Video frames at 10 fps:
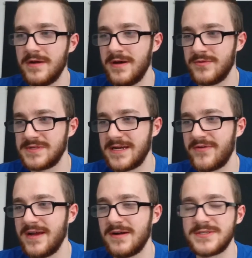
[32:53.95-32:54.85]
Uh, there was that
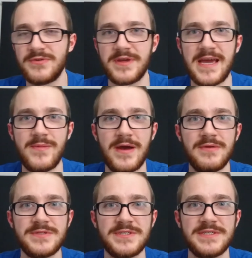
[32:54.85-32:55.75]
great article that came
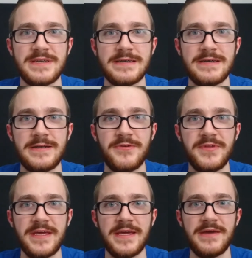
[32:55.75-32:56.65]
out uh, earlier in
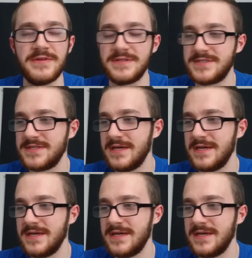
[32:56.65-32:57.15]
the year that